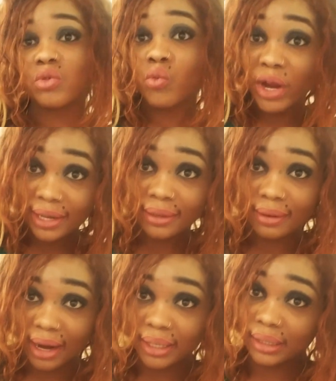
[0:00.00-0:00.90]
when he
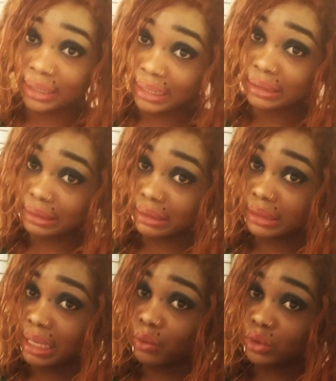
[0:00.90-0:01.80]
died
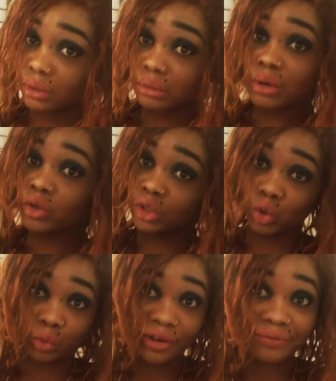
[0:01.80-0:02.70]
yesterday that was on the
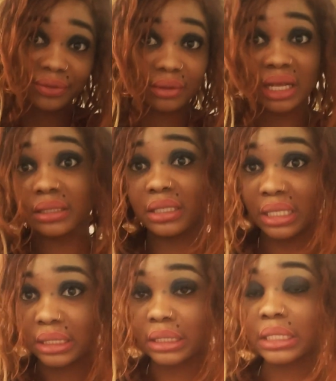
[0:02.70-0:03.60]
12th that's
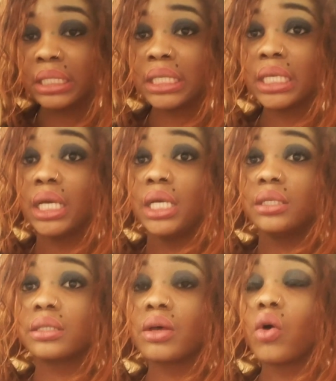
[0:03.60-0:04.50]
yesterday
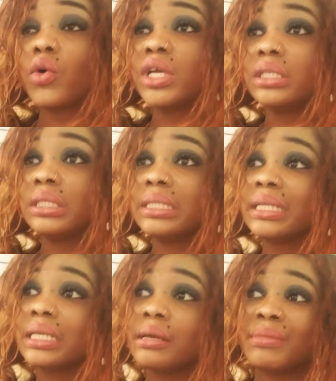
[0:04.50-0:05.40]
so his
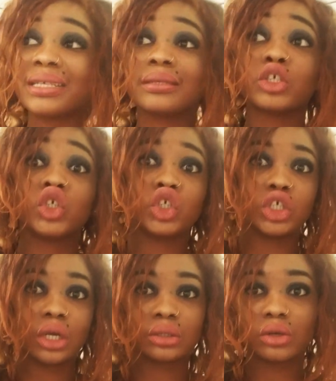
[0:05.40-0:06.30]
death came as a
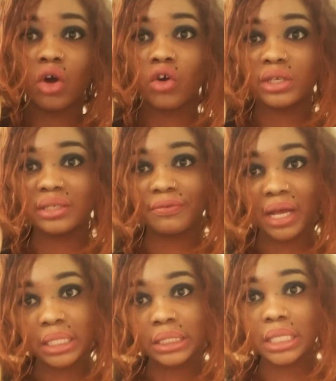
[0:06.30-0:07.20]
shock to all his
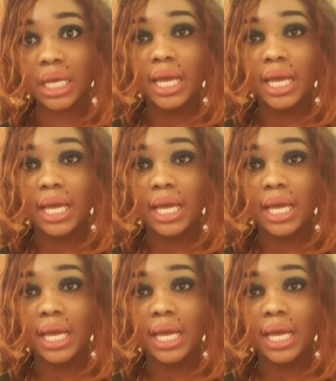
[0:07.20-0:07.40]
fans